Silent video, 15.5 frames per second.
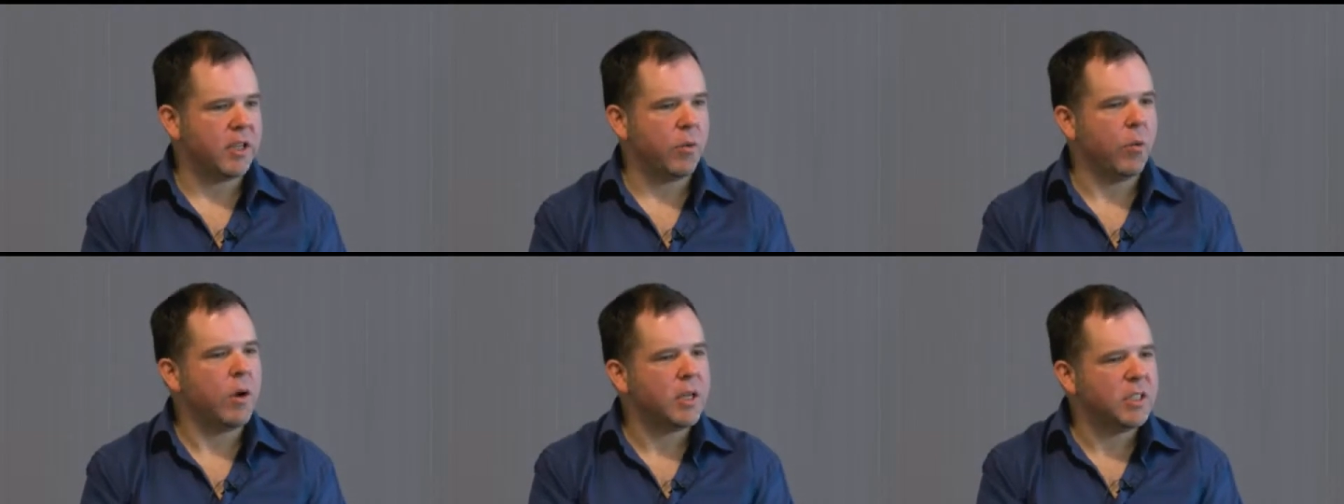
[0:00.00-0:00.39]

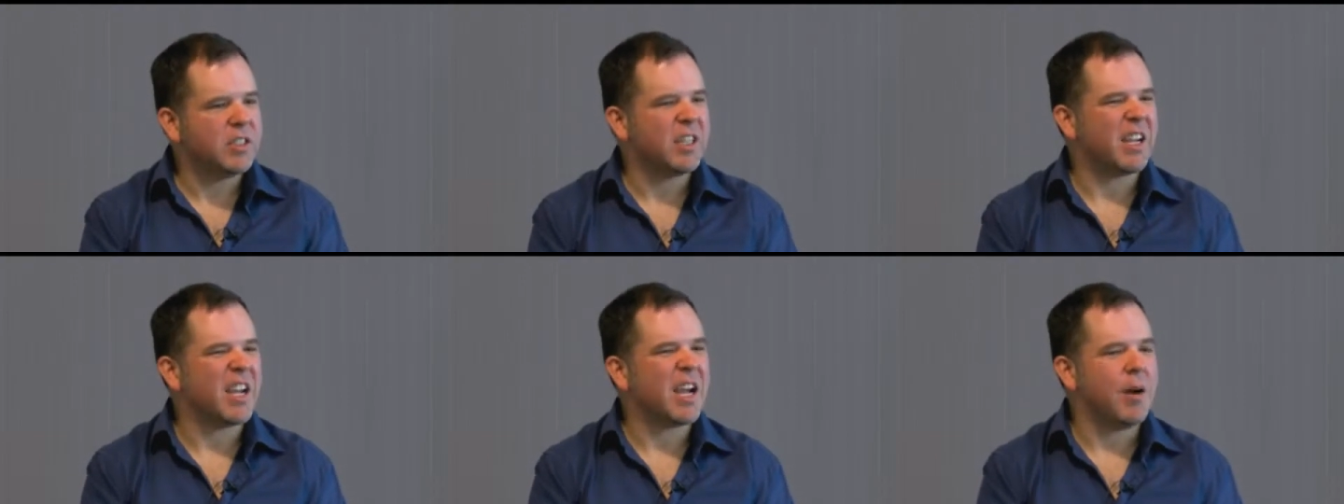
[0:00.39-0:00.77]
Where does it
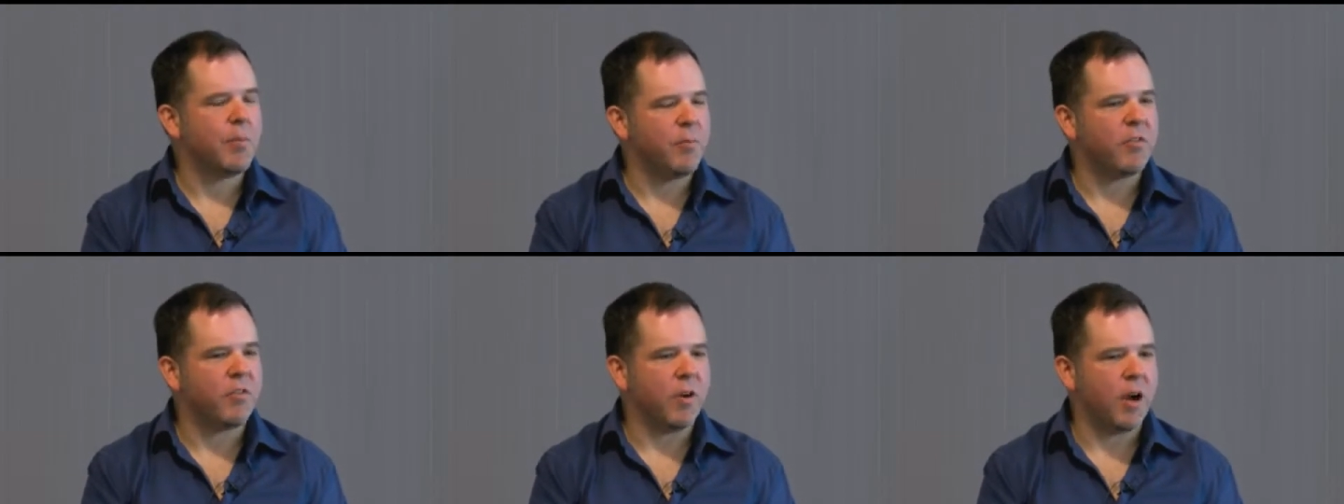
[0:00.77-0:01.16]
come
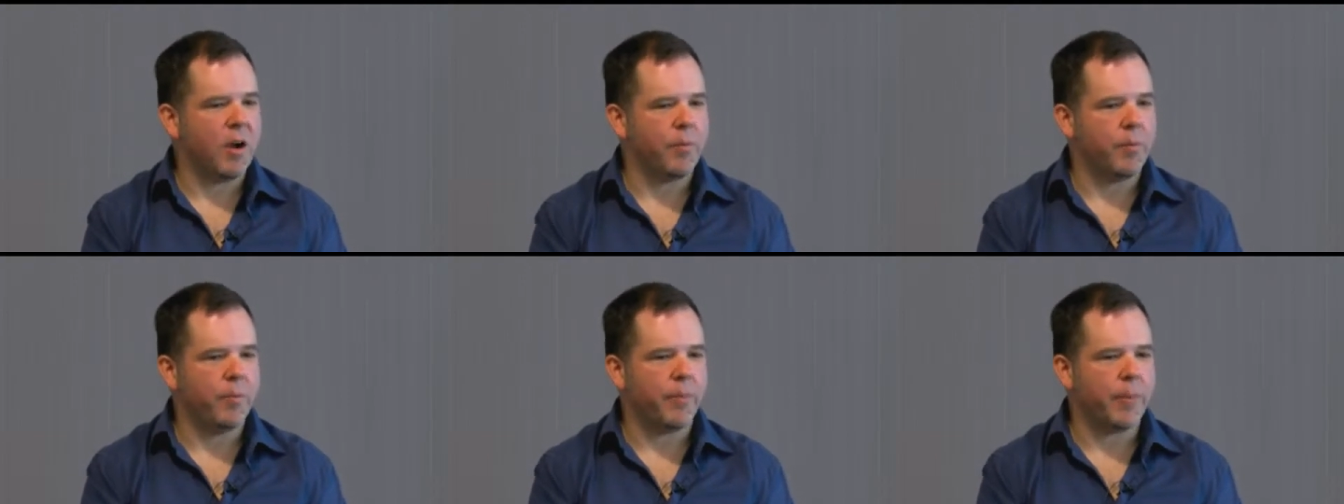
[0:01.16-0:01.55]
from?
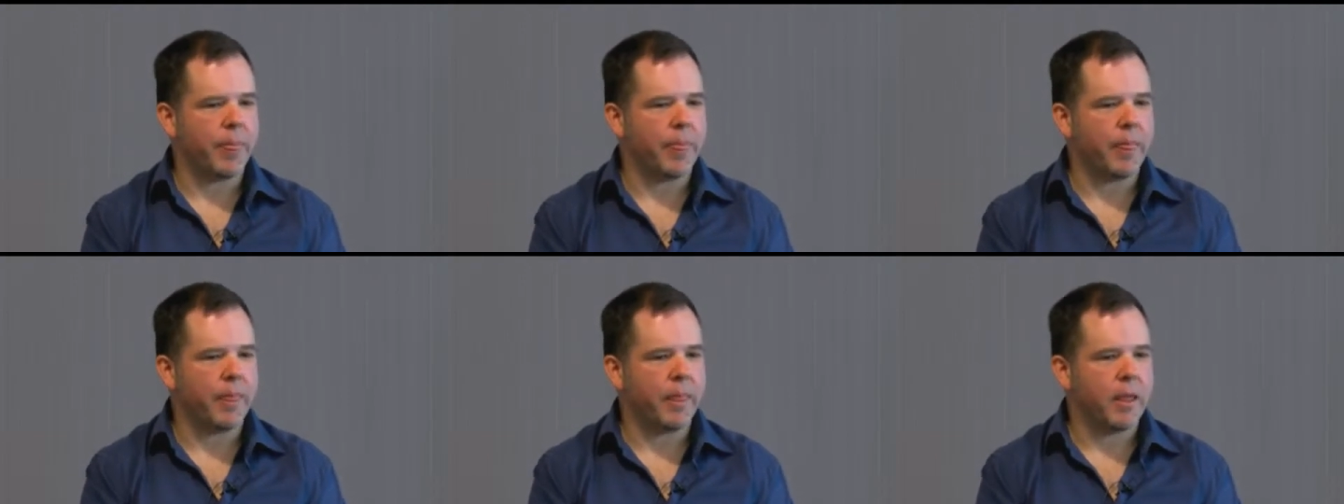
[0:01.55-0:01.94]

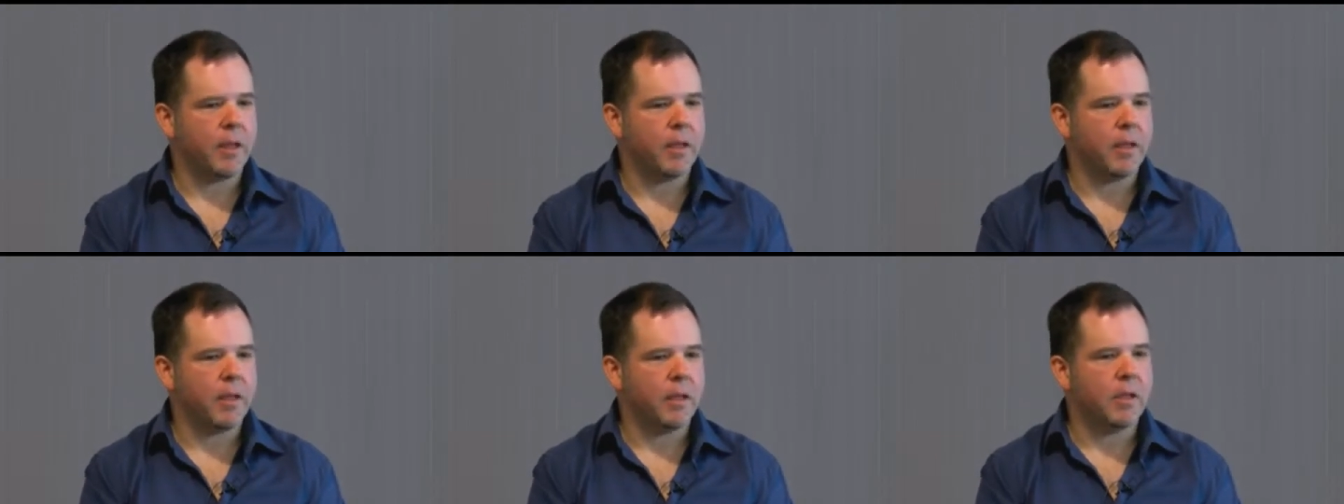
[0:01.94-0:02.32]

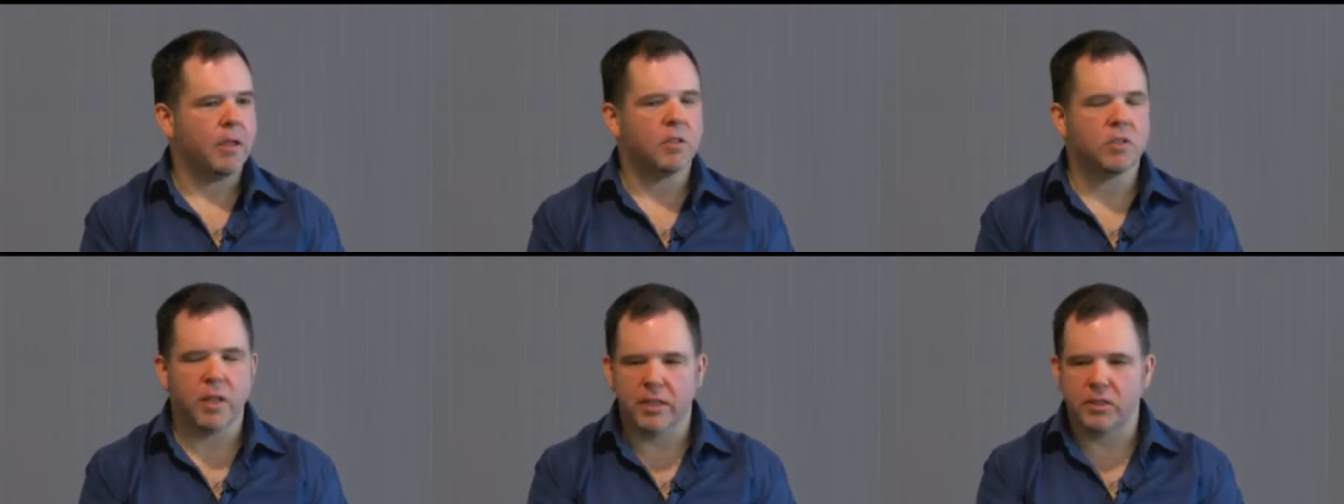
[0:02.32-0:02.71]

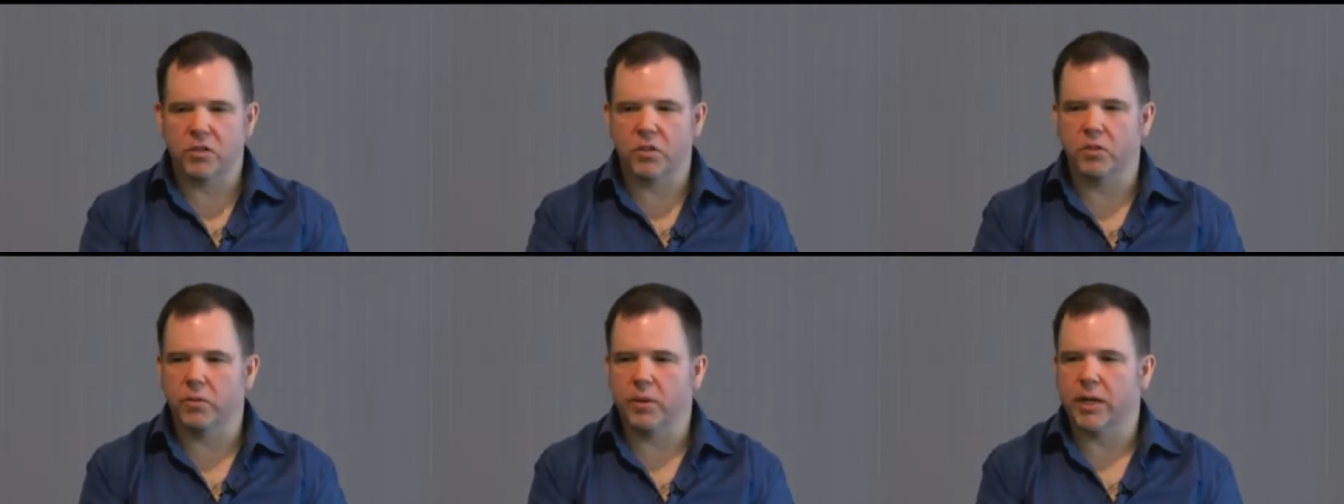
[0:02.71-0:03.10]
So that's the
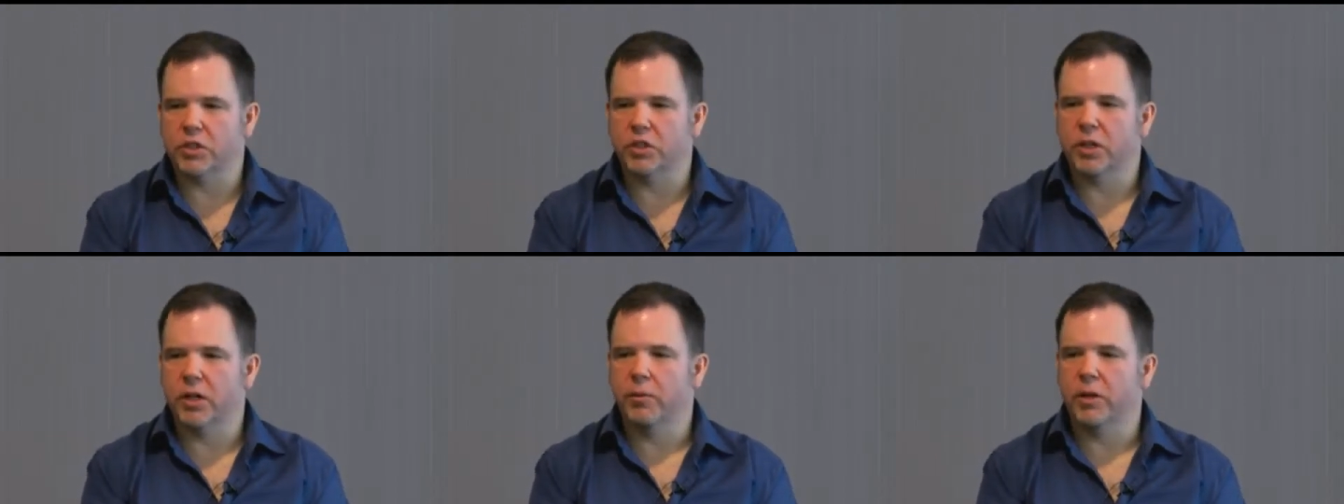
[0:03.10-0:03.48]

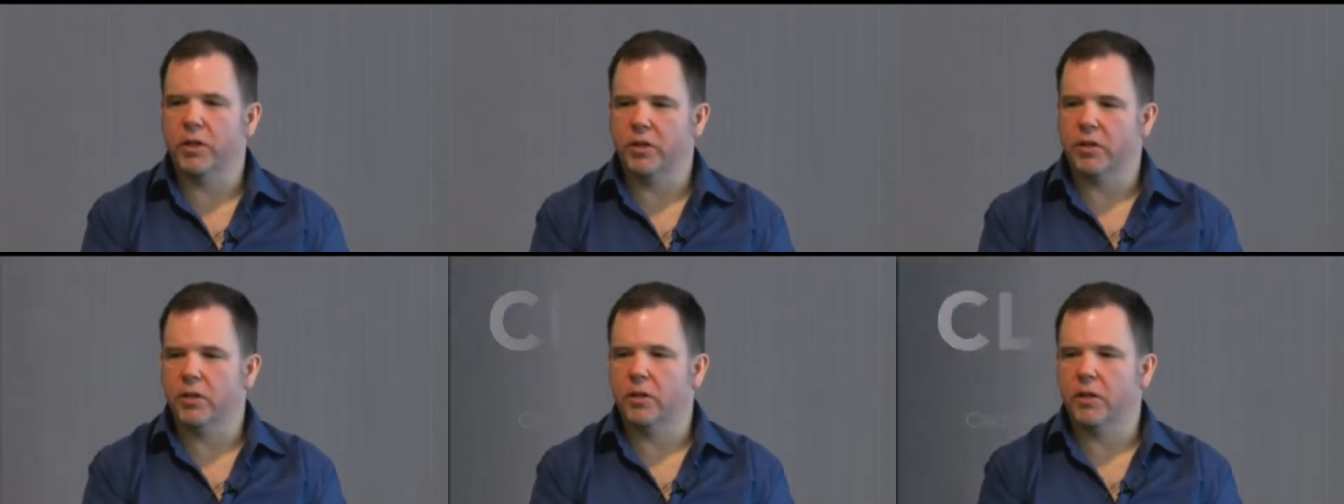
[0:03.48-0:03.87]
direction I want you
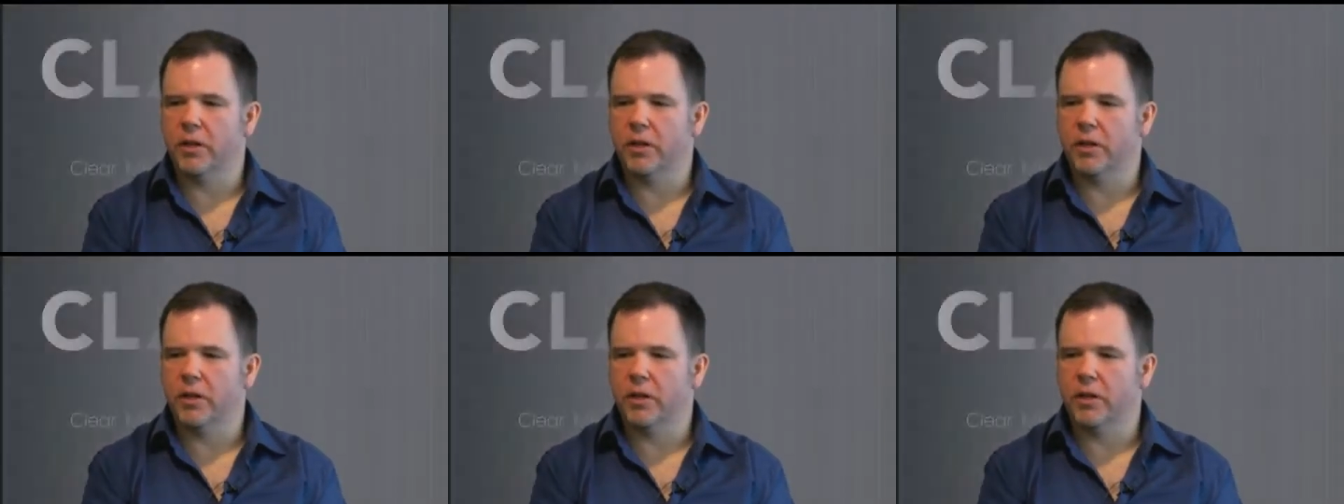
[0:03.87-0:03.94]
to look